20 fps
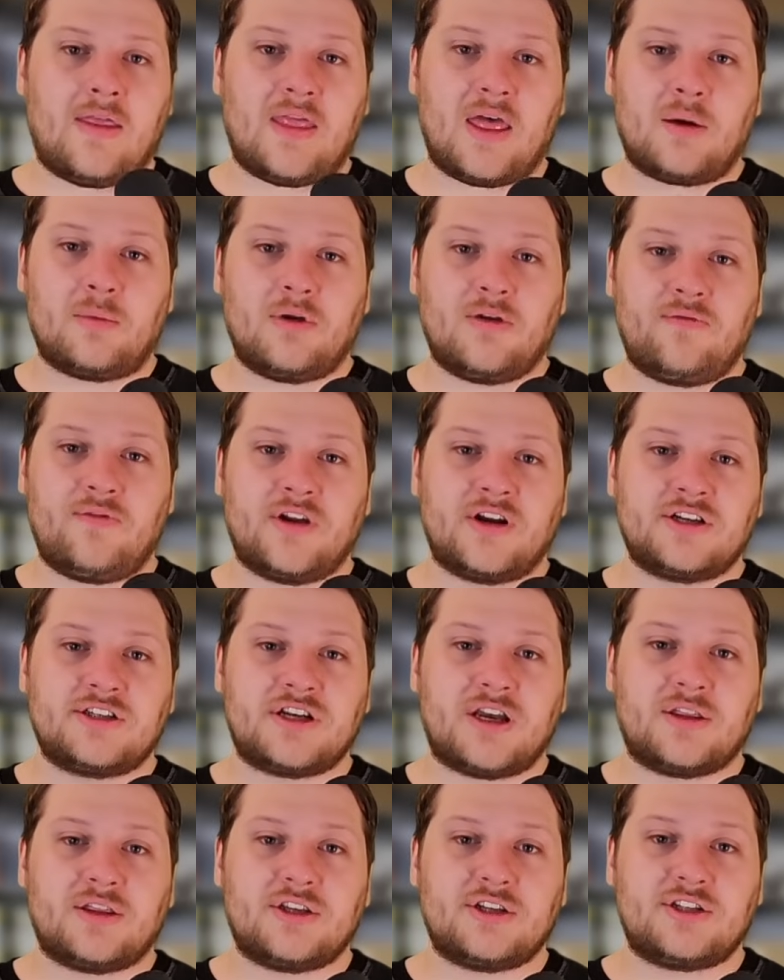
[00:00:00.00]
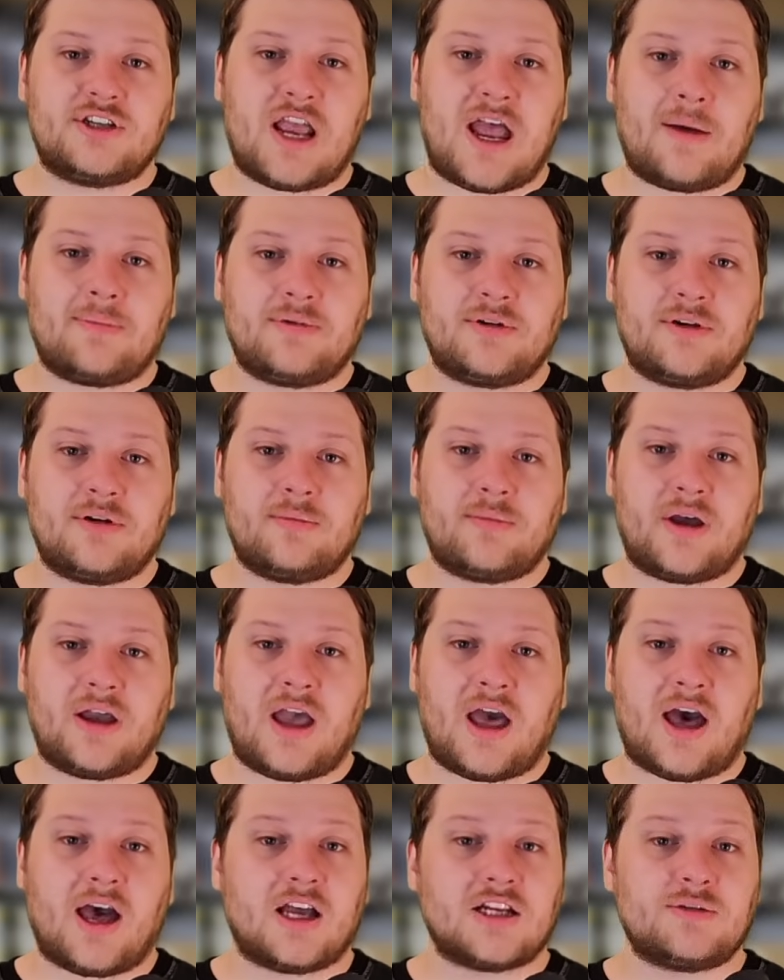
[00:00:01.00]
then we finish out the chapter by
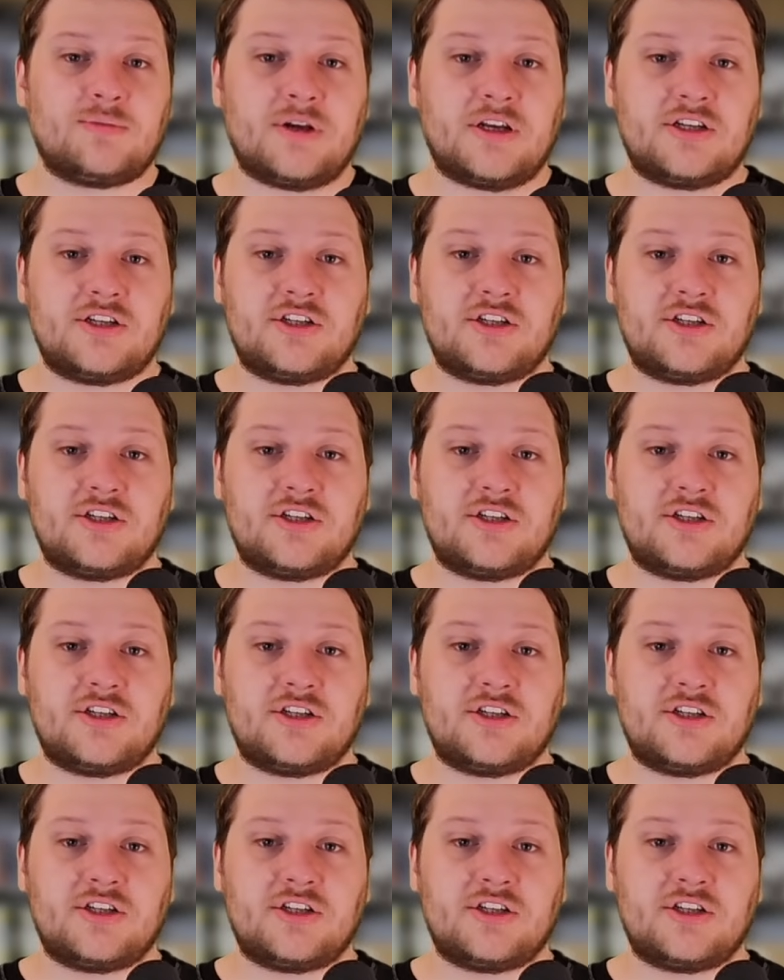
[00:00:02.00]
Hajime